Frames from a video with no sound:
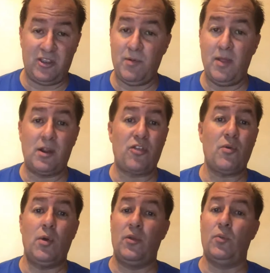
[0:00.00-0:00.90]
He's probably going to
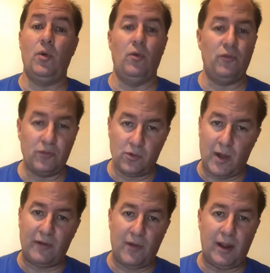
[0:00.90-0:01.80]
throw it at the roof,
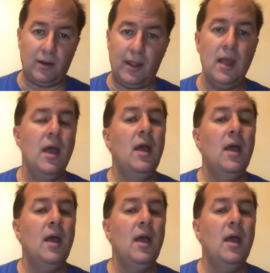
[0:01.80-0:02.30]
quite frankly.